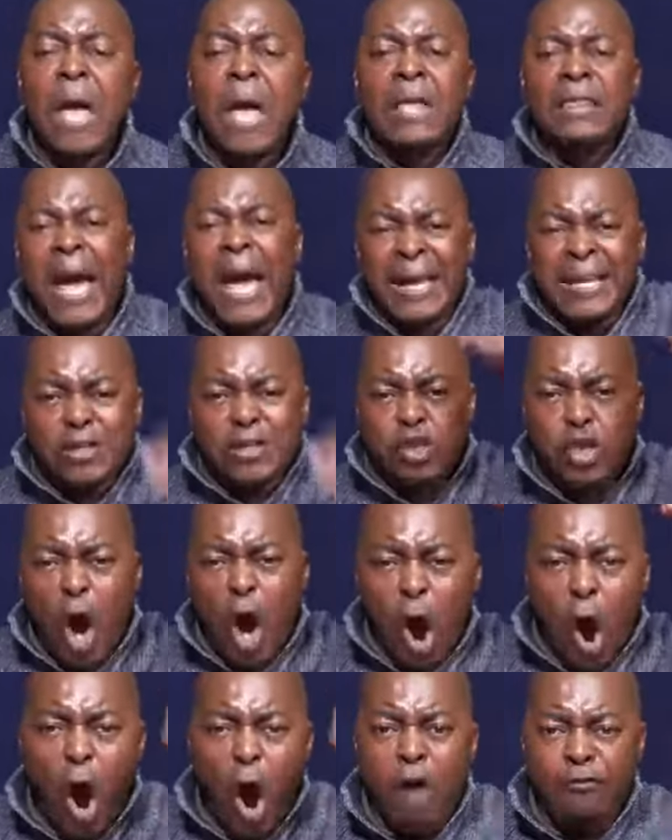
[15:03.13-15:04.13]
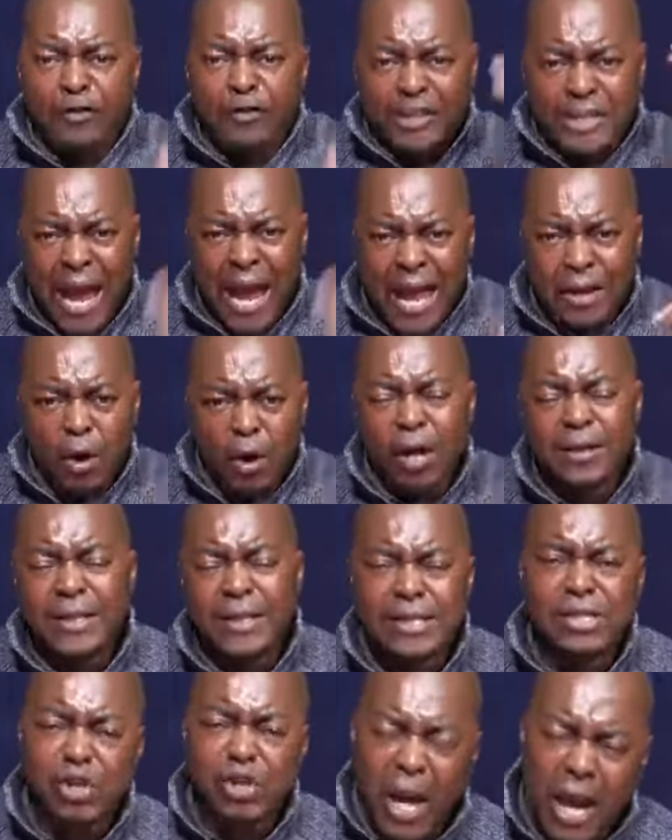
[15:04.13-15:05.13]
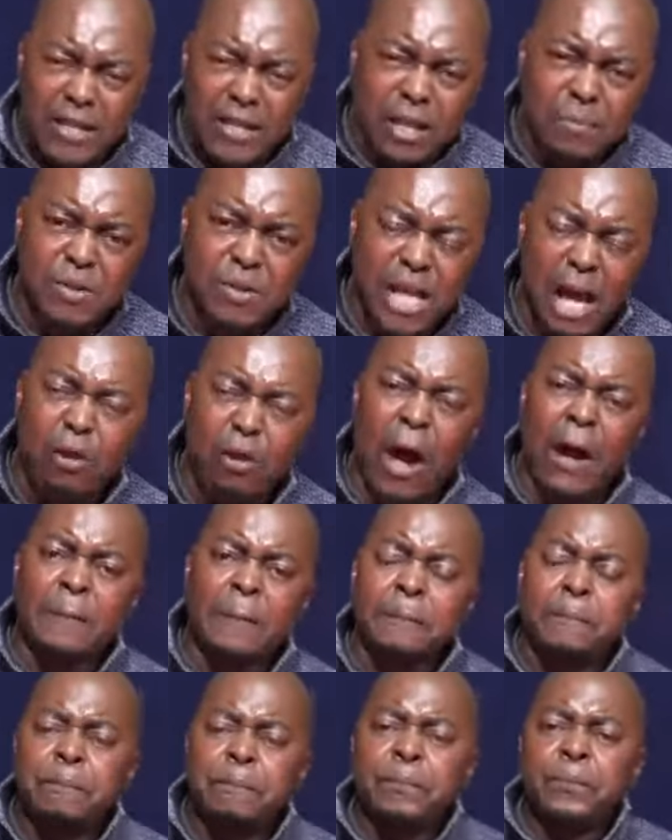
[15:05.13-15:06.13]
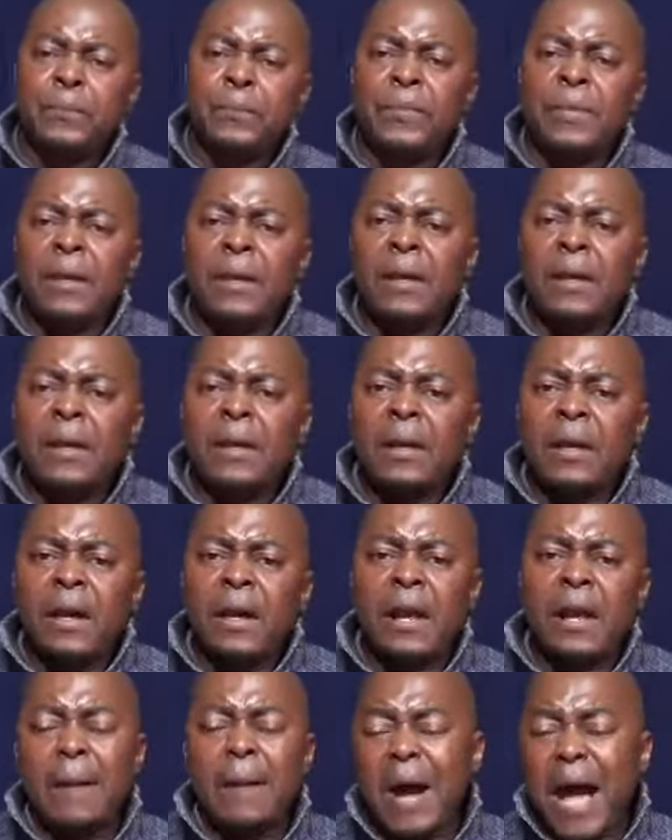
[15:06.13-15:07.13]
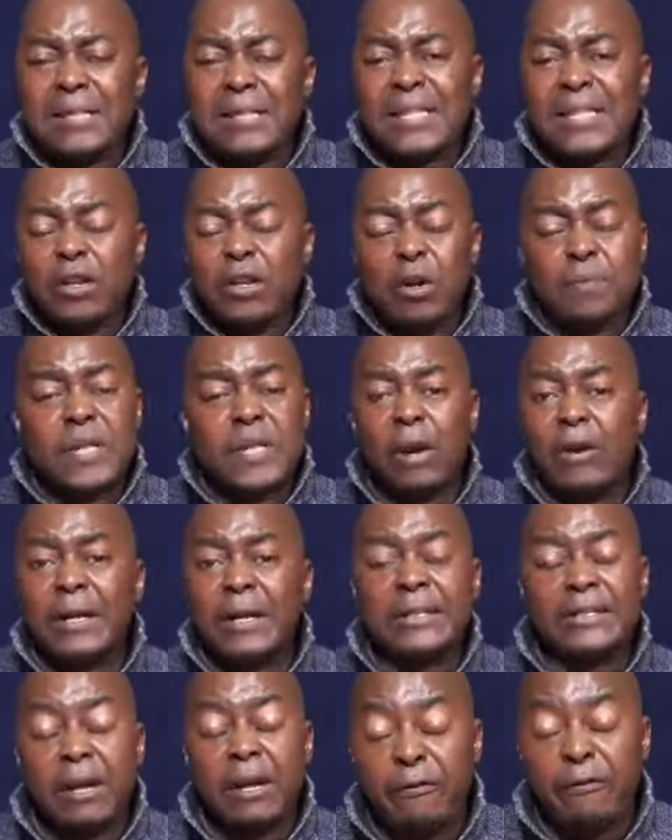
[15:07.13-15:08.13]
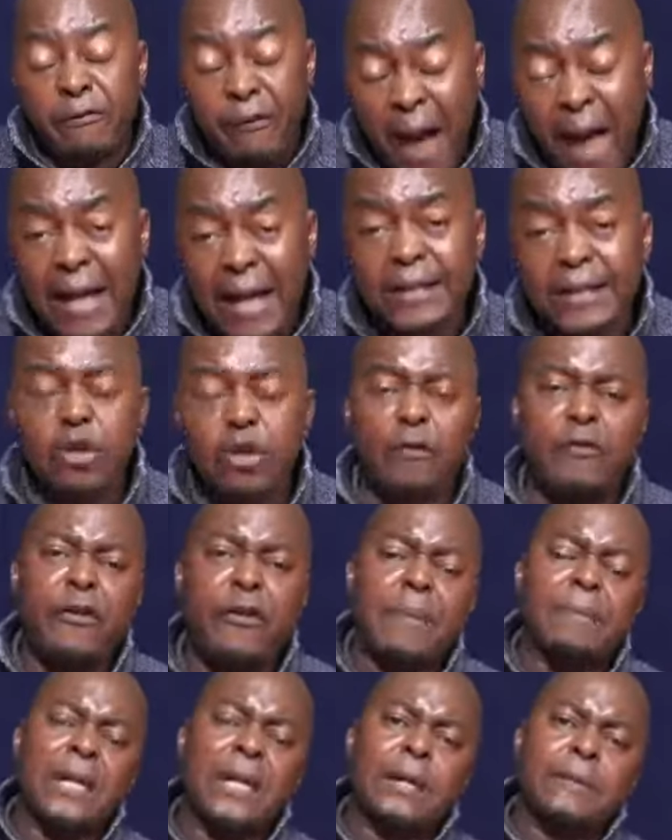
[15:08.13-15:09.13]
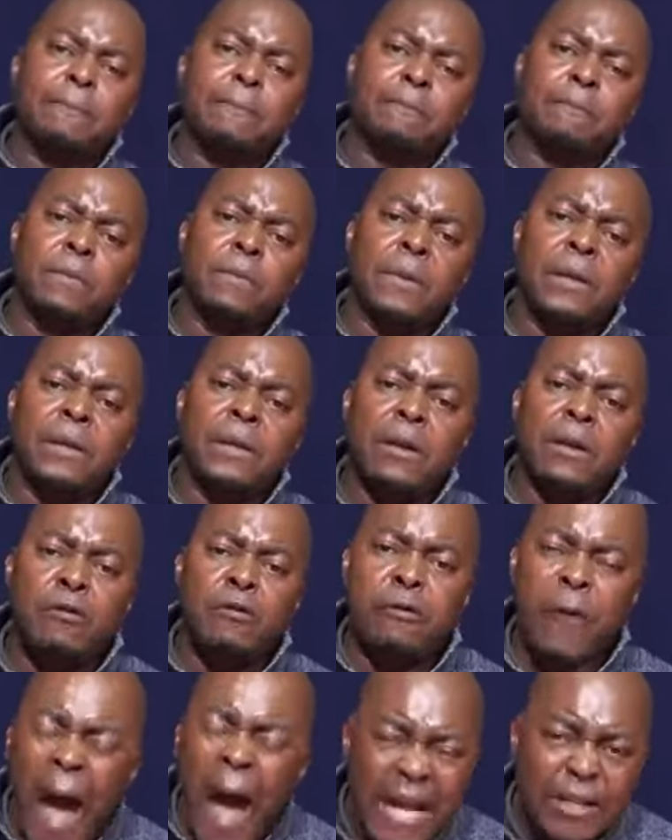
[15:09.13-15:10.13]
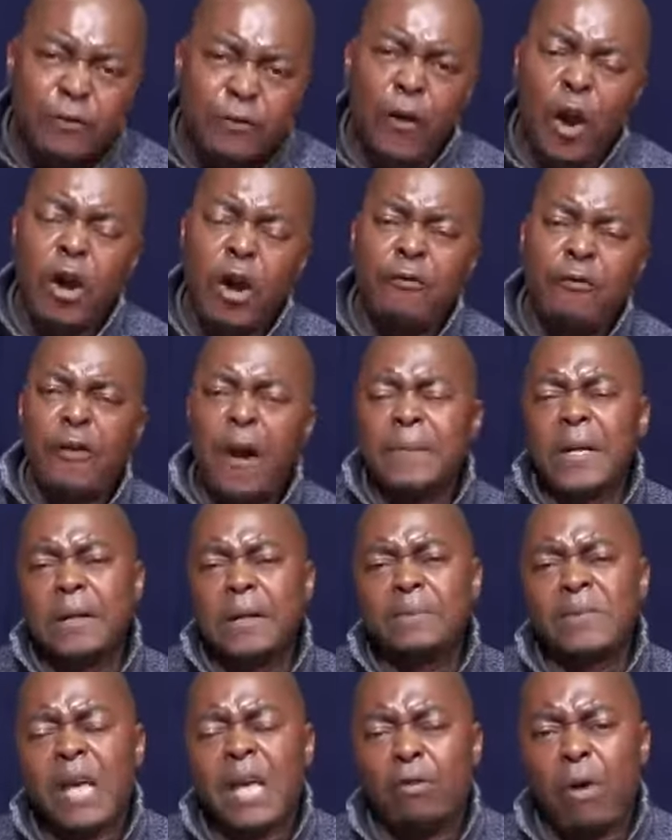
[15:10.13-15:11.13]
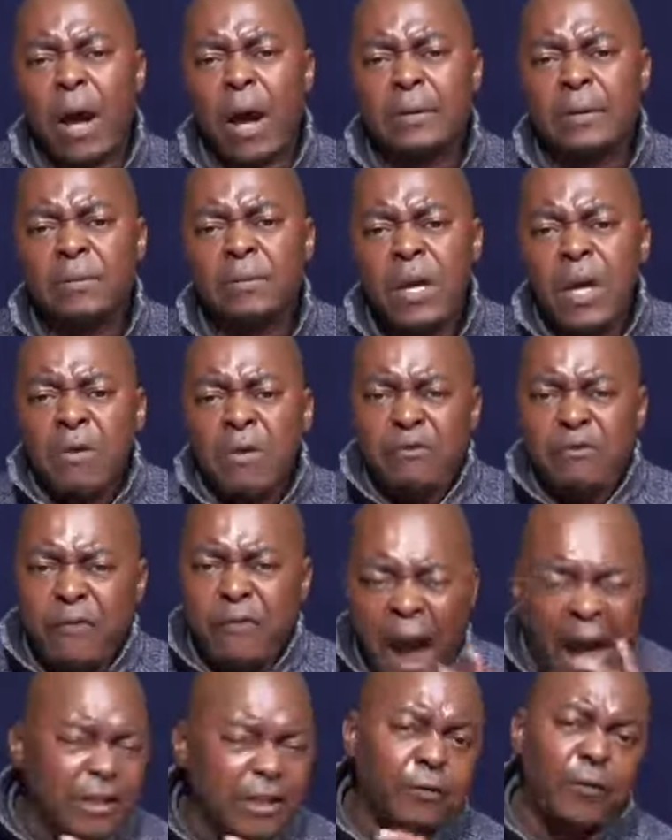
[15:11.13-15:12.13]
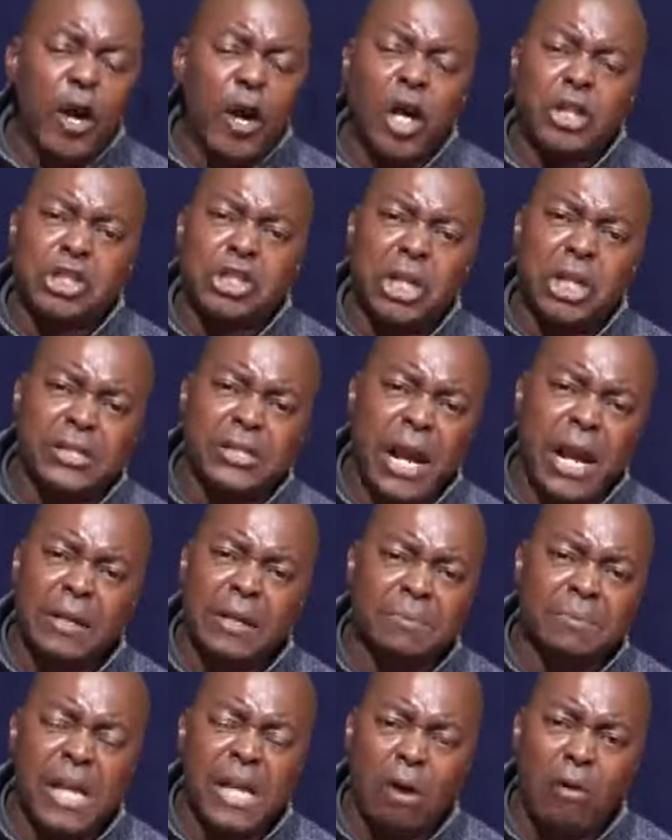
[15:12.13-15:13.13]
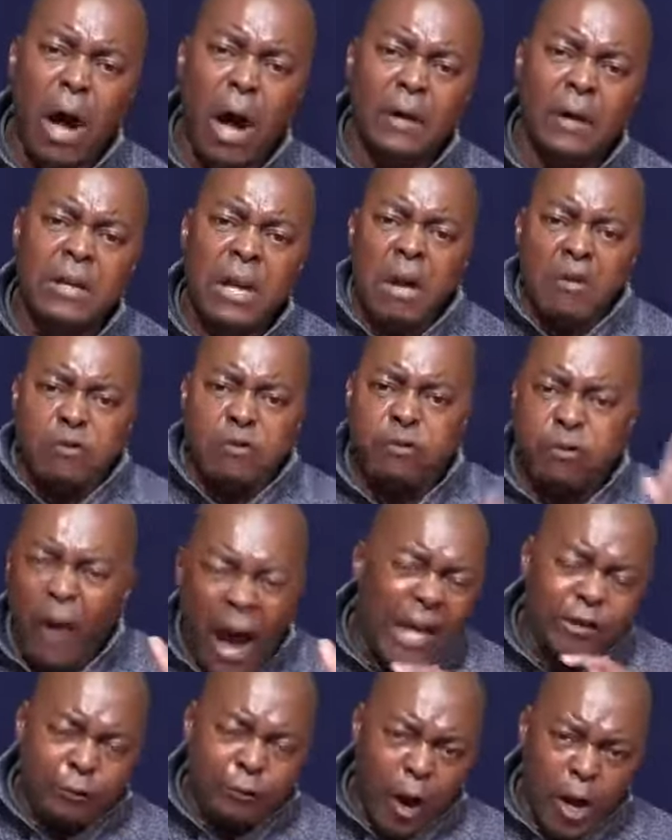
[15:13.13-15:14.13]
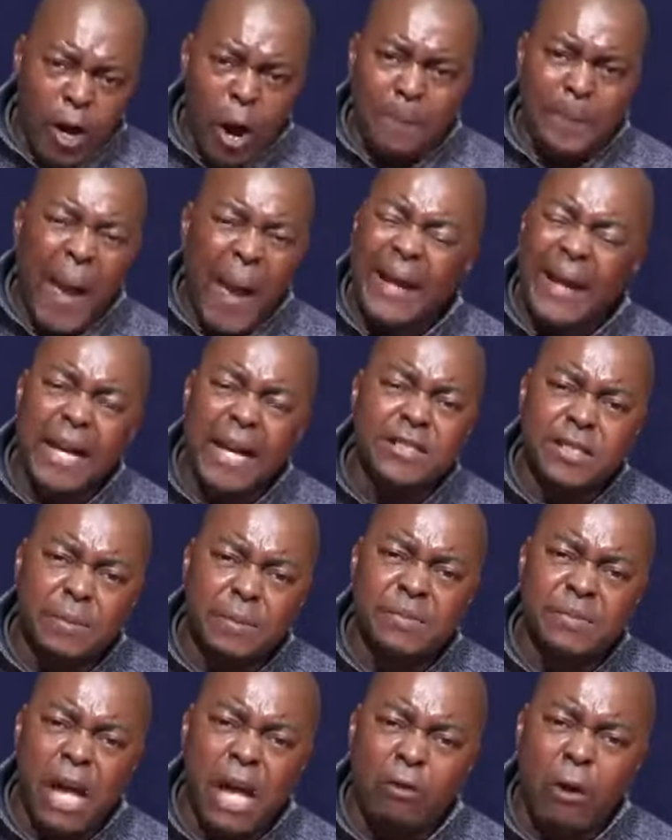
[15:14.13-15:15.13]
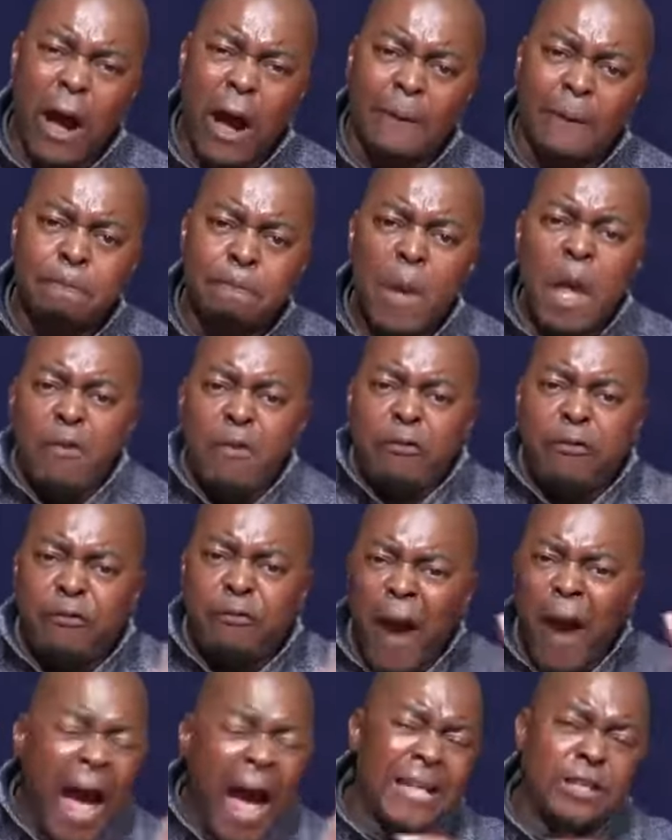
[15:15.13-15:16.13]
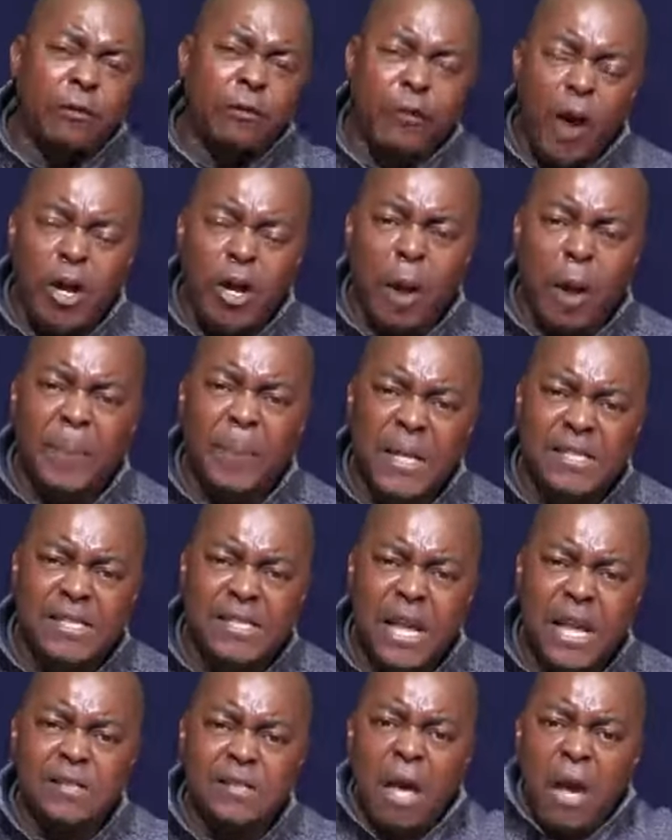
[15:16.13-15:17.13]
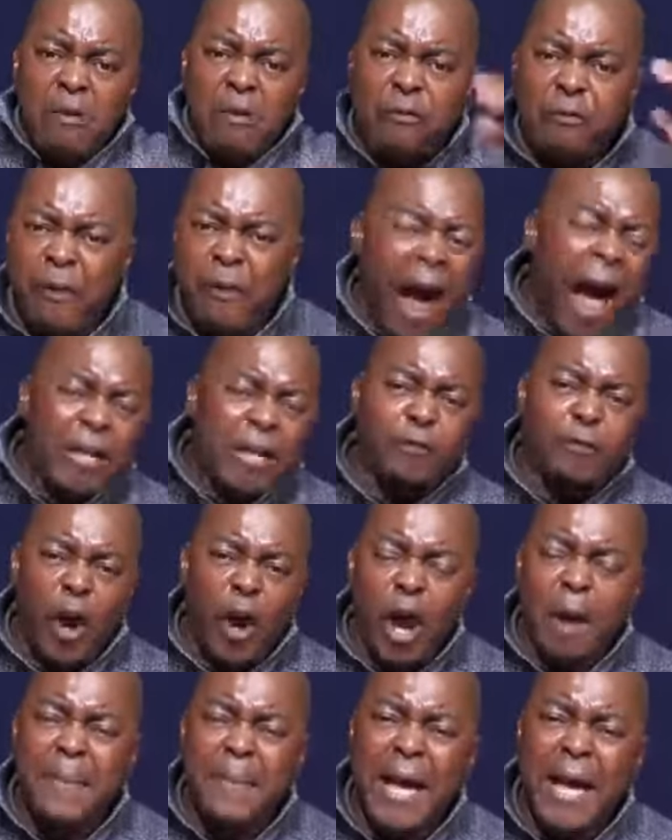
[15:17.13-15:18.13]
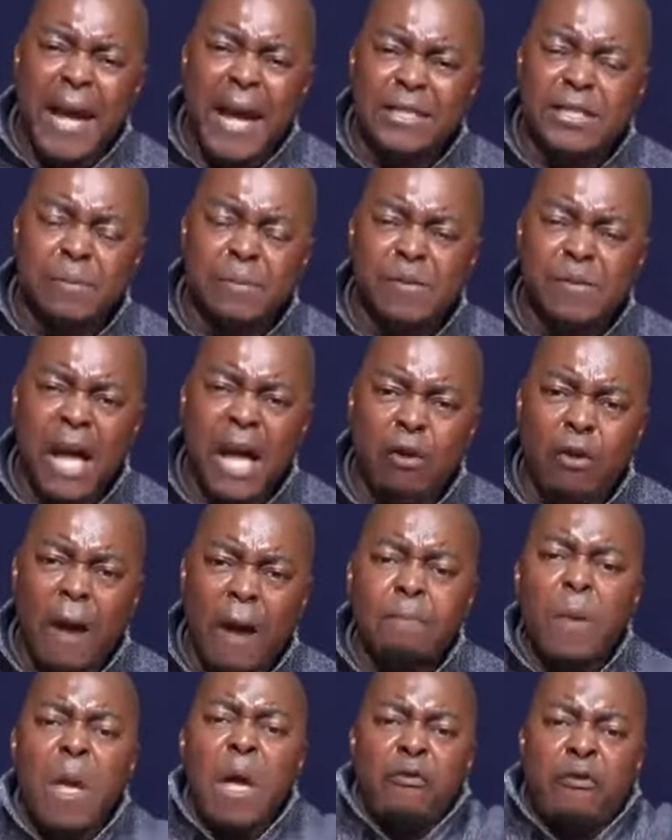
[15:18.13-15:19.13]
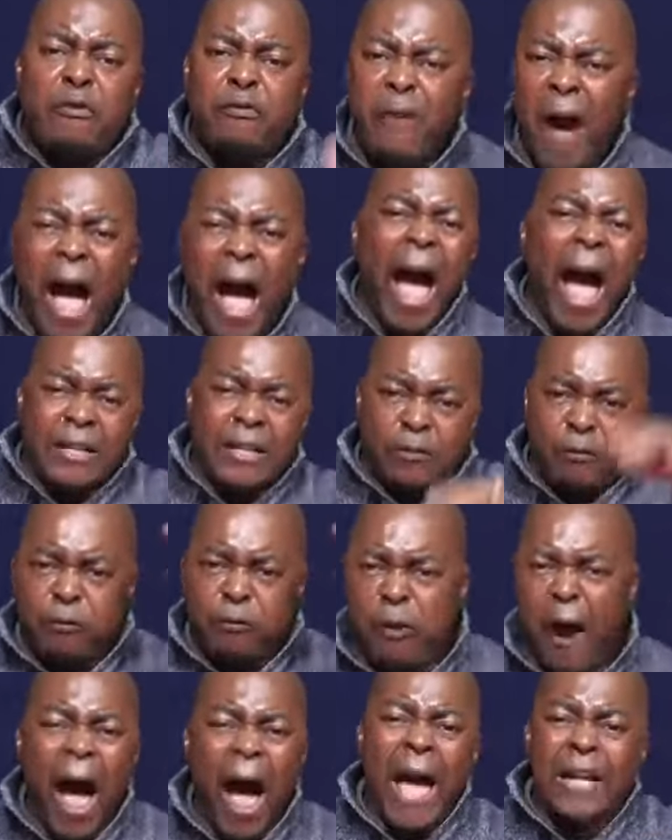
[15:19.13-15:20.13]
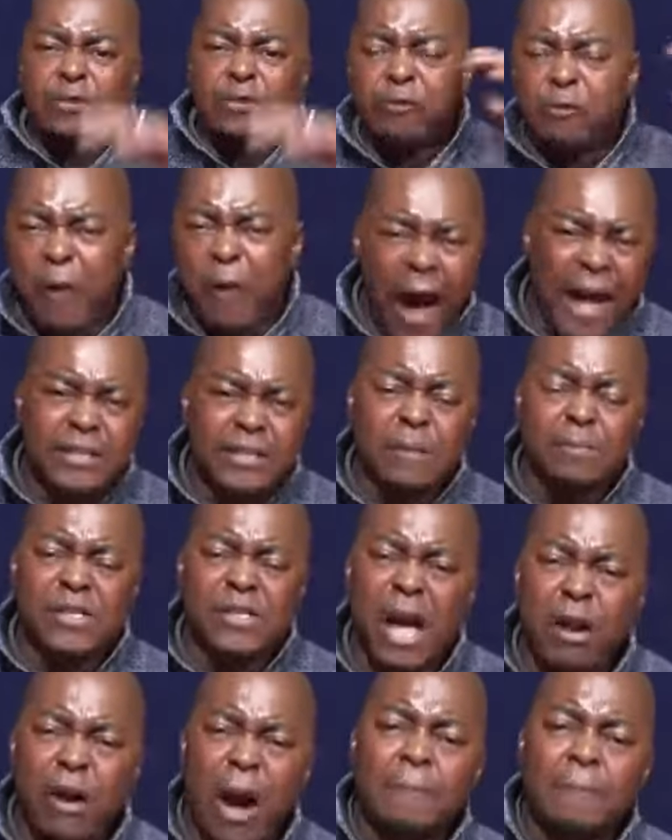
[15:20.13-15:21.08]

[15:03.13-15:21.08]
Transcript: There is no off day on this race, Mzalwane. And I'm asking you, Mzalwane, defend your family. Fight for your family, Mzalwane. Fight for your children, Mzalwane. Fight for your parents, Mzalwane. Fight for your business. Fight for your marriage, Mzalwane. Fight, fight, fight, Mzalwane.